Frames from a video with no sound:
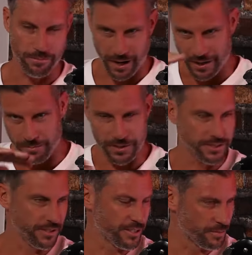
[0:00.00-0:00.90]
way the
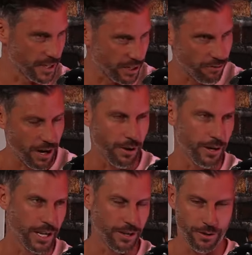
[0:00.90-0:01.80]
business has been
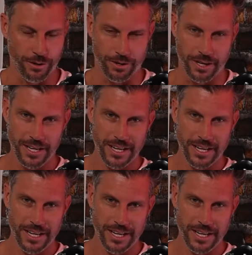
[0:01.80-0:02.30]
growing, or